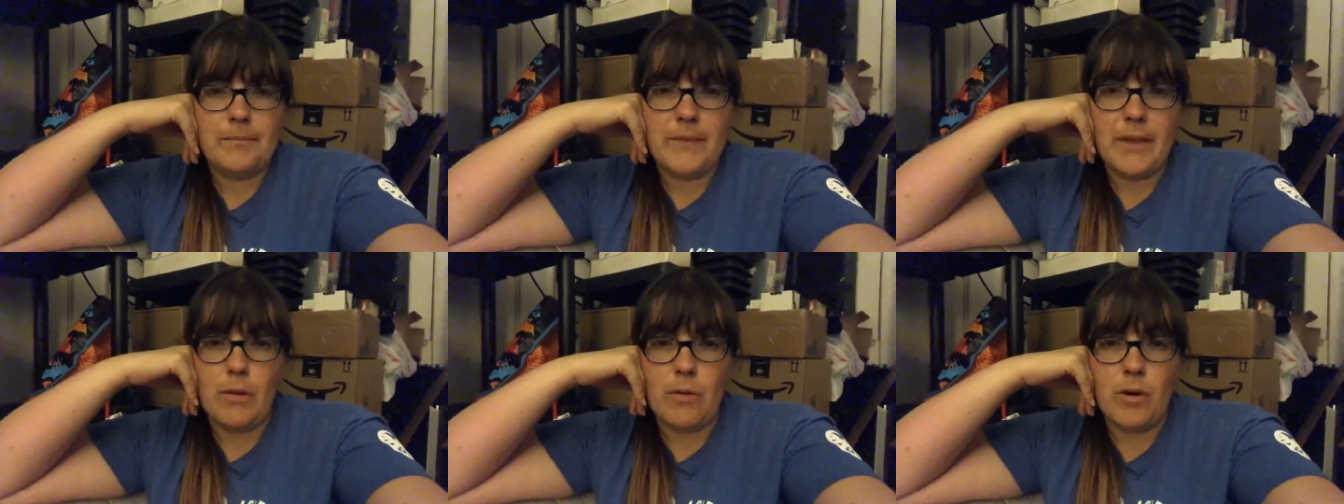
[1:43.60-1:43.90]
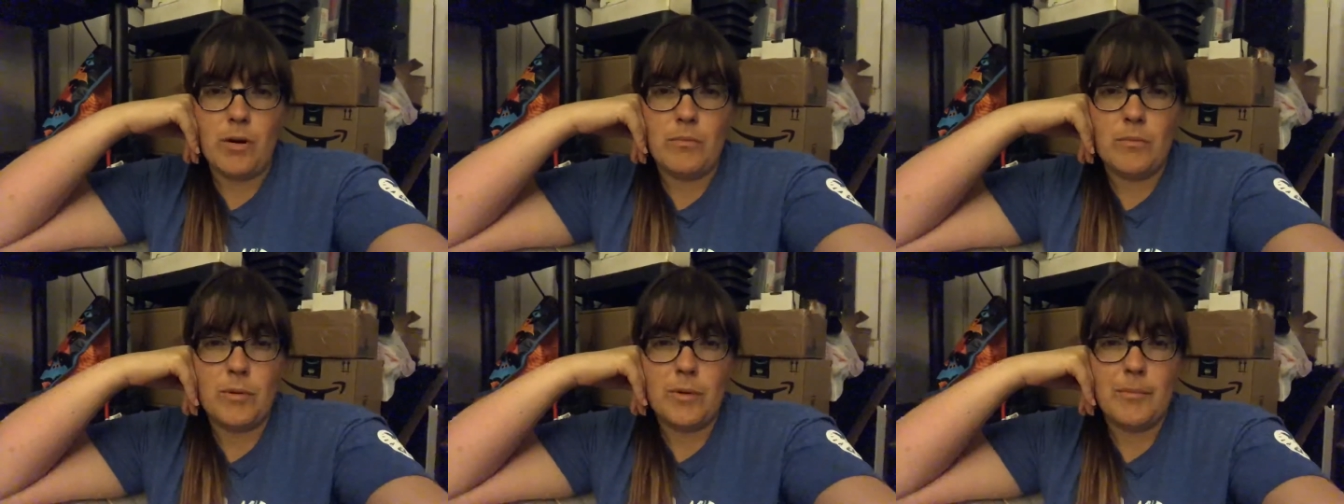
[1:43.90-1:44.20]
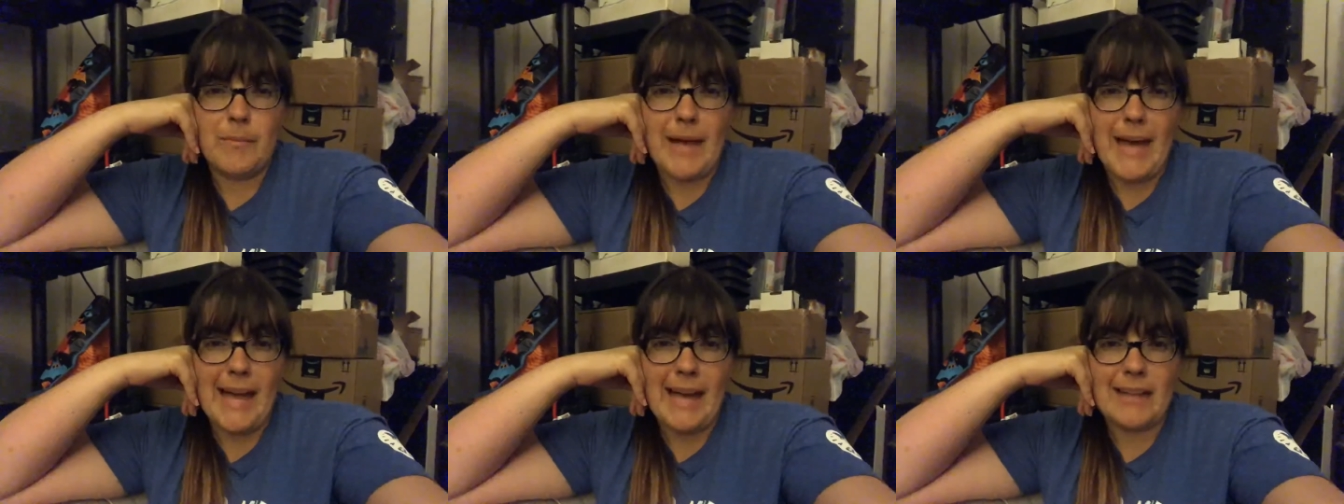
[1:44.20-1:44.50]
I want more
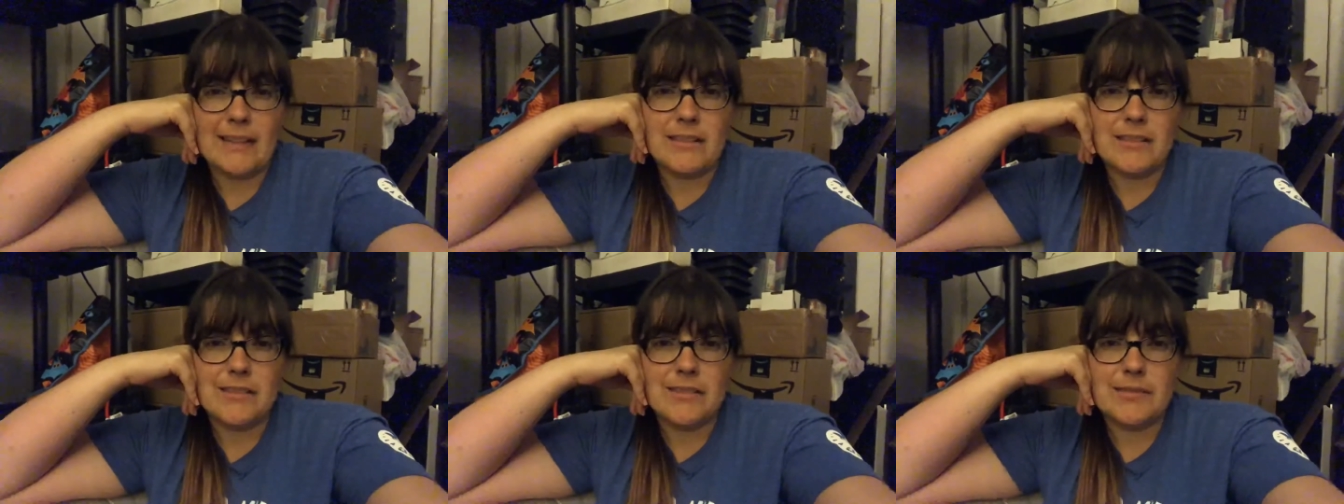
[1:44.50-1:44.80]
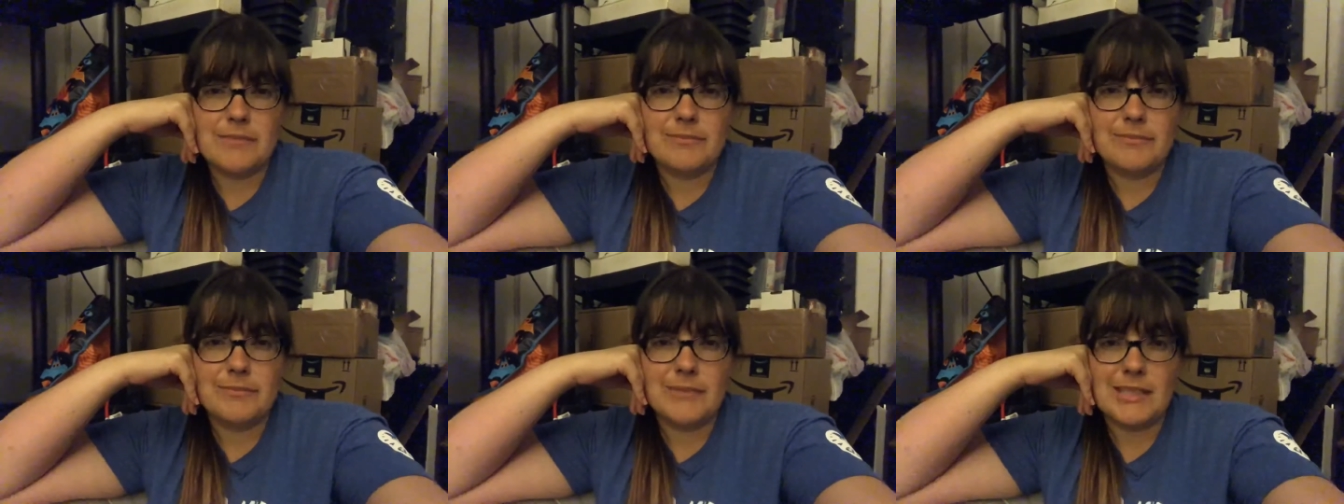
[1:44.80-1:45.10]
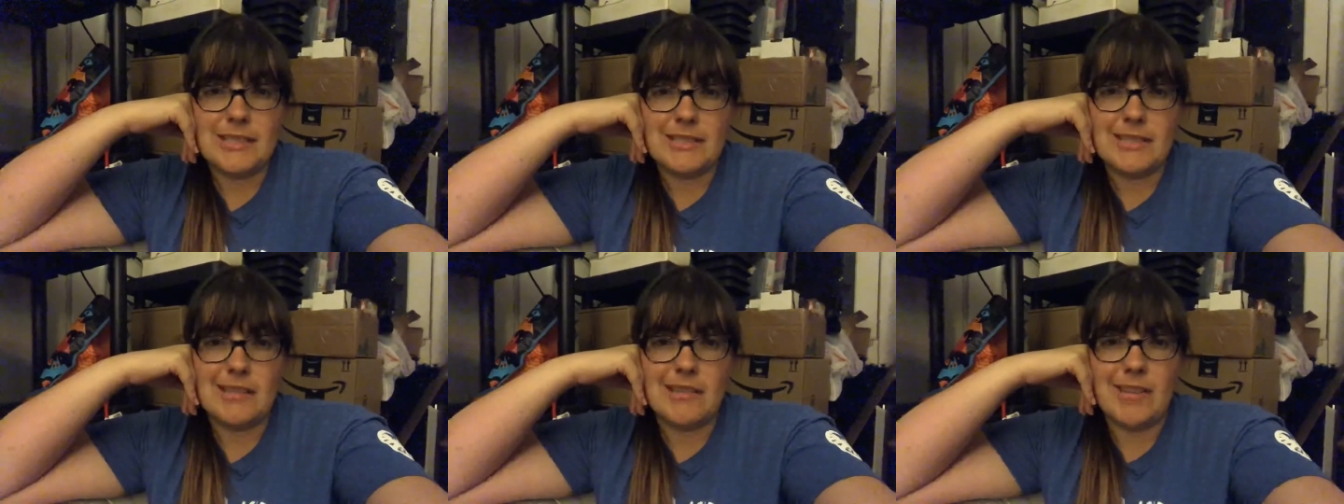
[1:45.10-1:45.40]
Max
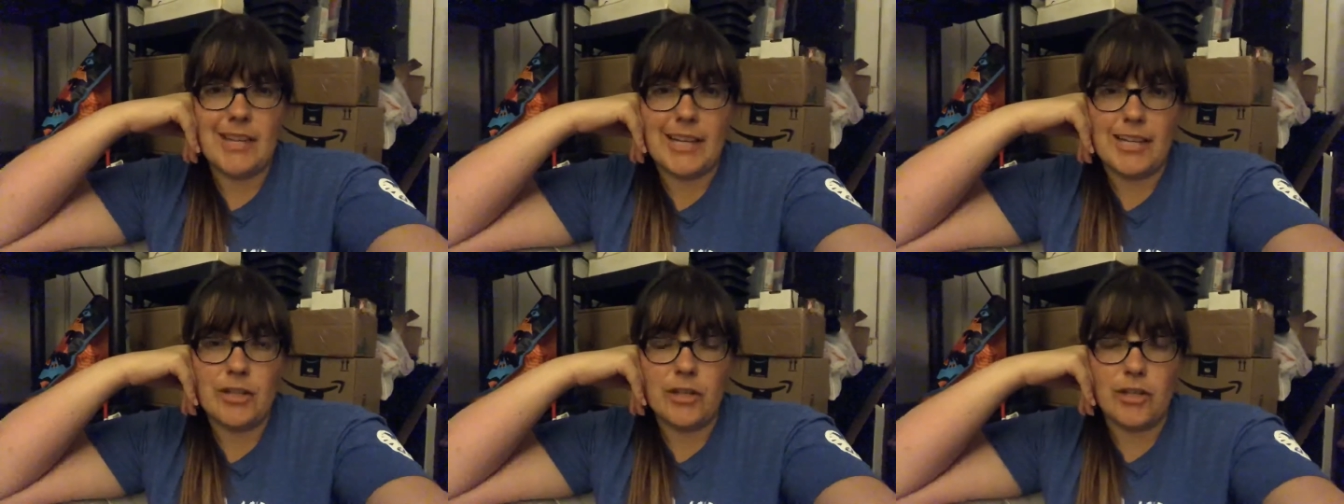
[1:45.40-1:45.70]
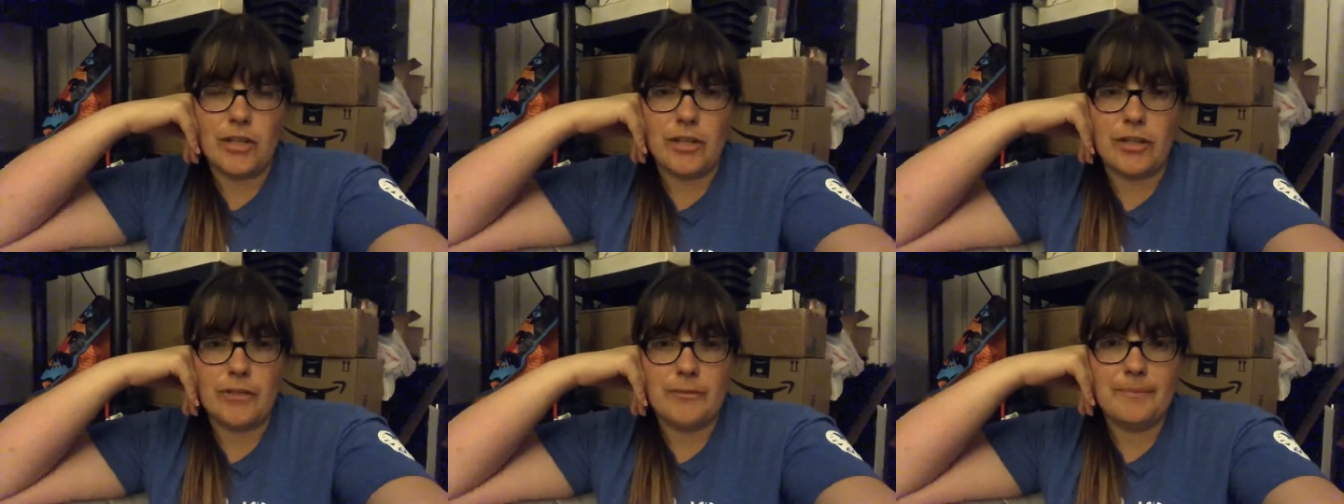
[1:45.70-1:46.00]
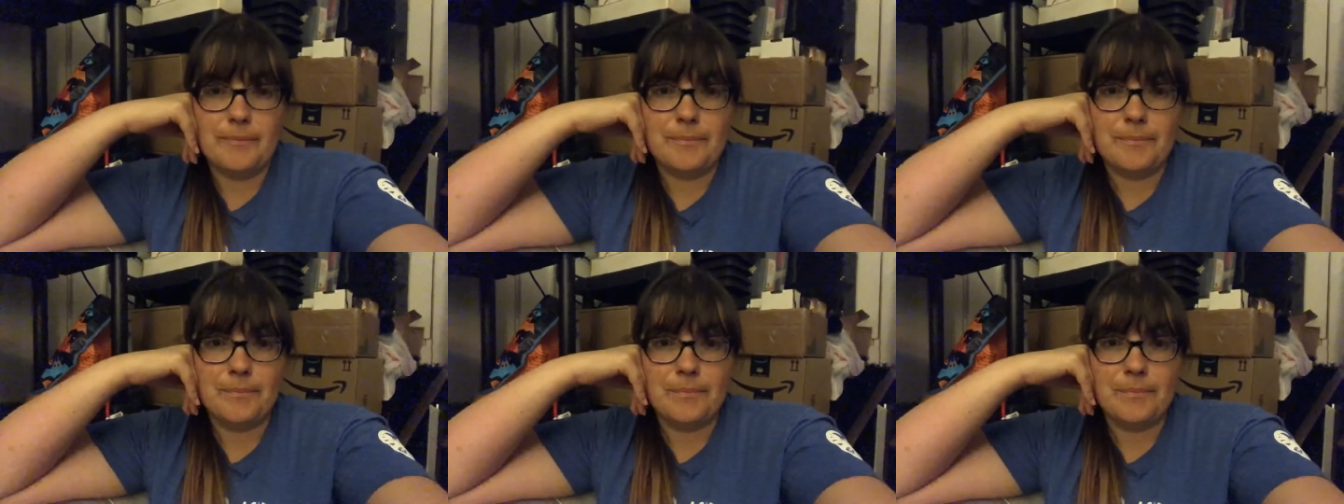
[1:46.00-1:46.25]
because I like her,